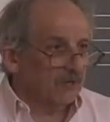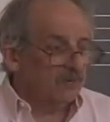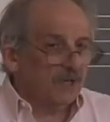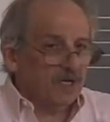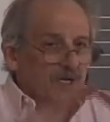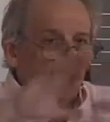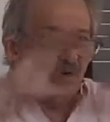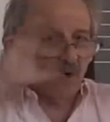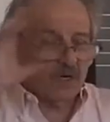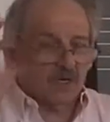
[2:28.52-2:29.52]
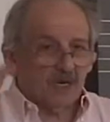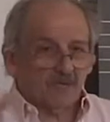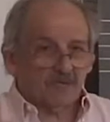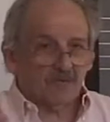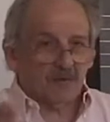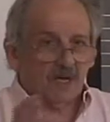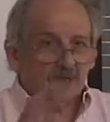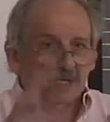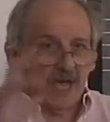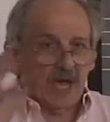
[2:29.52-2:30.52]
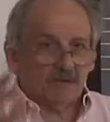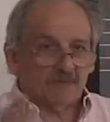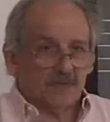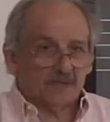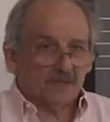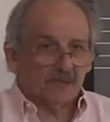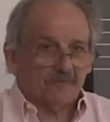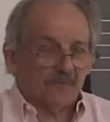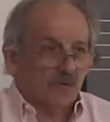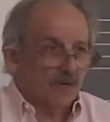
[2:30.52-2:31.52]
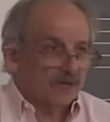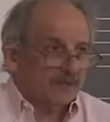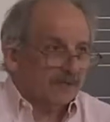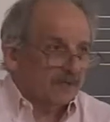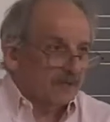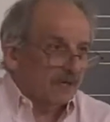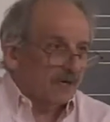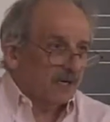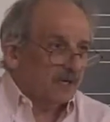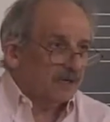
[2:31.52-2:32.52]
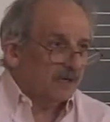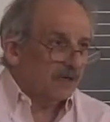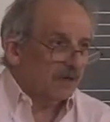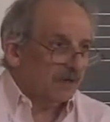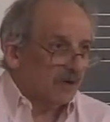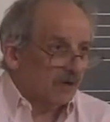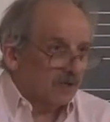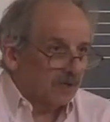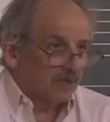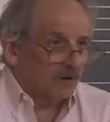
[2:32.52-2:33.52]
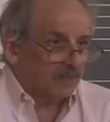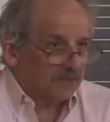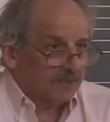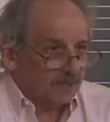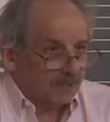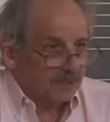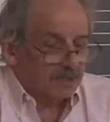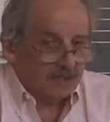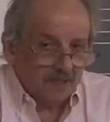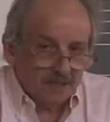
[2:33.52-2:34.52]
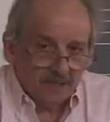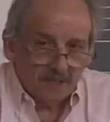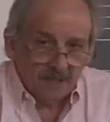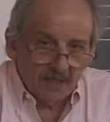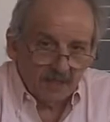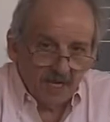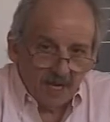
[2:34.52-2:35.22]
reorganized around the advent of Freud's uh, early work, particularly in, in, in, in,